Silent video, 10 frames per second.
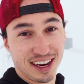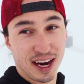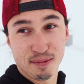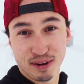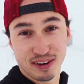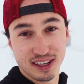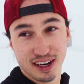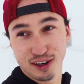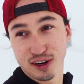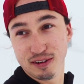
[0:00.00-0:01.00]
Can't believe I did
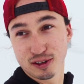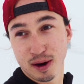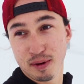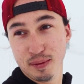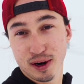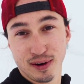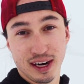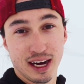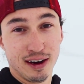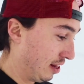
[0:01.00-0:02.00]
it. Trevor's grabbing a minnow right
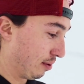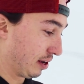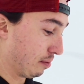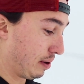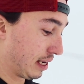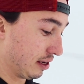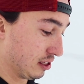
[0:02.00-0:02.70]
now. We're gonna get back into this